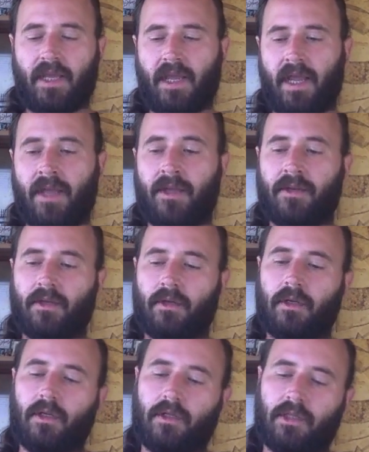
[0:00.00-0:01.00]
and
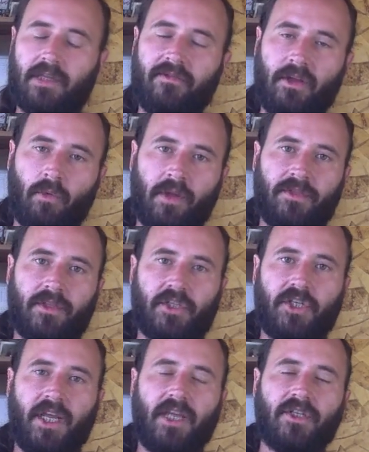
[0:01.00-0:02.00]
living with the
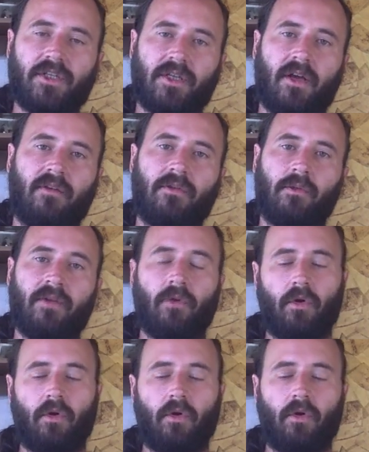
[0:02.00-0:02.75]
changes of the river.